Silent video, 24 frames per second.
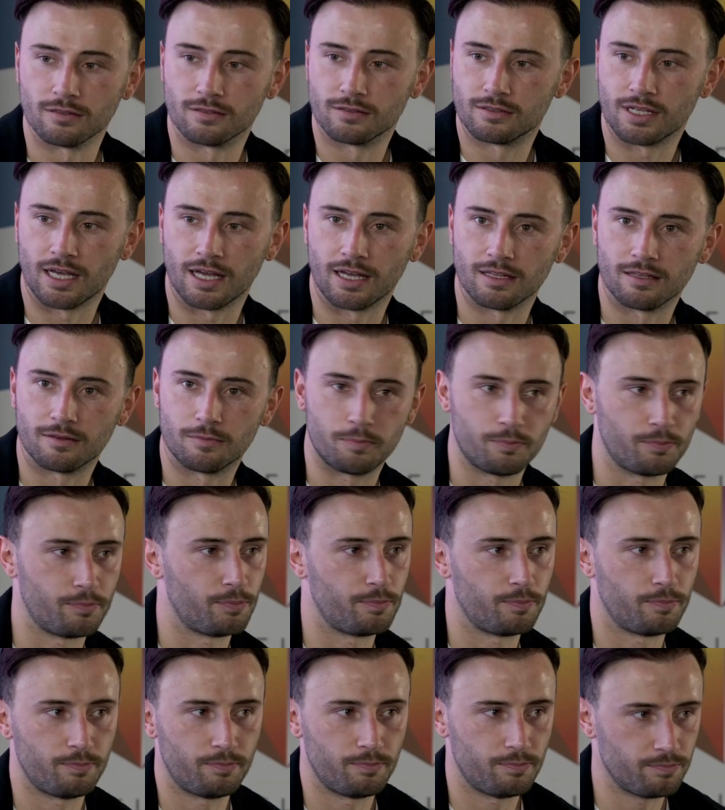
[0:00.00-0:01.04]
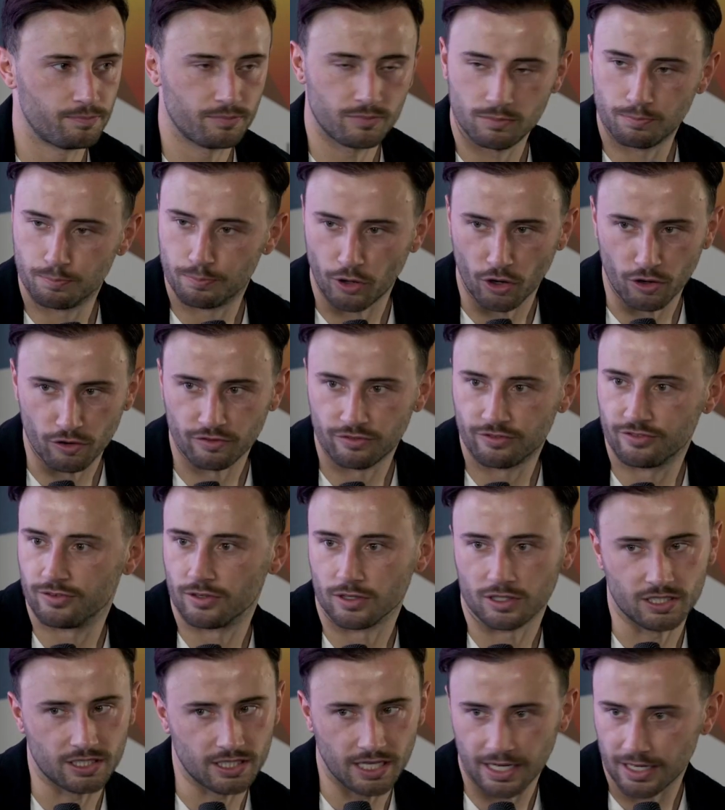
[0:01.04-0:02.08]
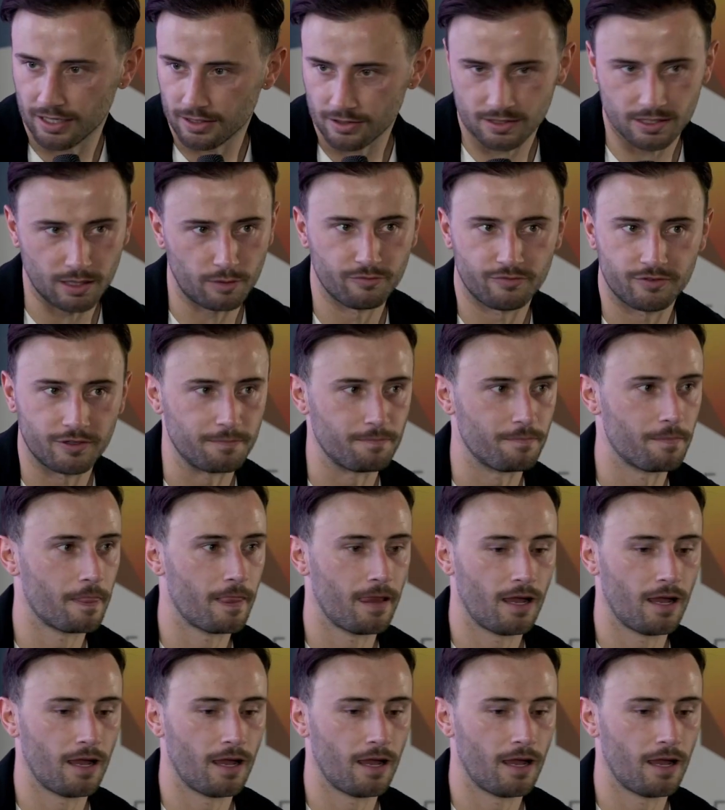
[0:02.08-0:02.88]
said, poof or gay or something.